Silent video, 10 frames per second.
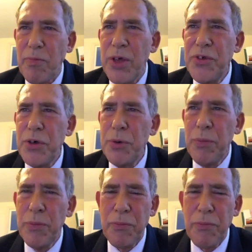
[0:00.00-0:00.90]
And so,
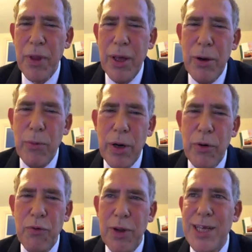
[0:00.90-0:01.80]
when I
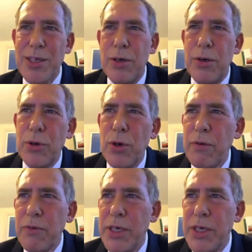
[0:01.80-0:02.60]
reflect on all of